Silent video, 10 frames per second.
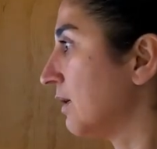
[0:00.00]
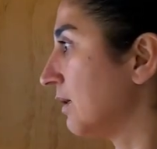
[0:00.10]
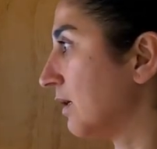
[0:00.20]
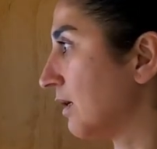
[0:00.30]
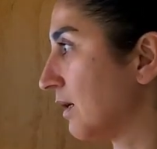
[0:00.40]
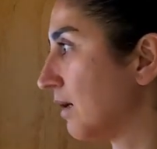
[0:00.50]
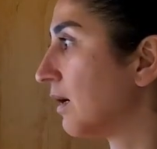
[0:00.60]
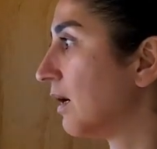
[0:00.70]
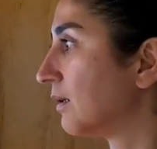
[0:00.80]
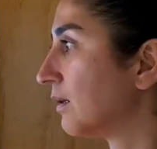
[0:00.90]
the
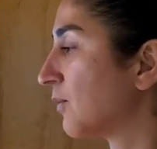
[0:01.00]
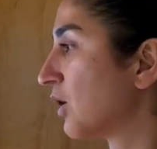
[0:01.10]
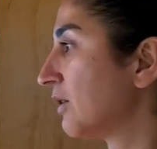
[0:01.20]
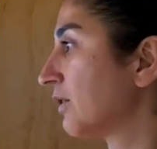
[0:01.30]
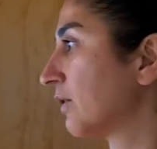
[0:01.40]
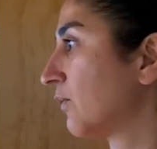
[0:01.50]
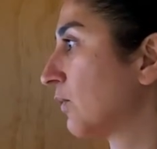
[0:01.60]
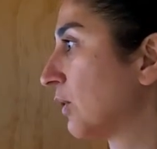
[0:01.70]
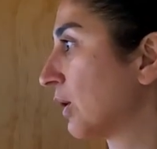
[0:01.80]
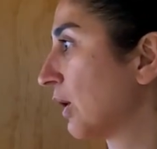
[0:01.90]
demolition
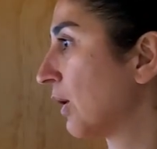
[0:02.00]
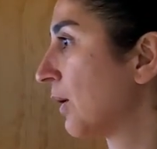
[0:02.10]
work.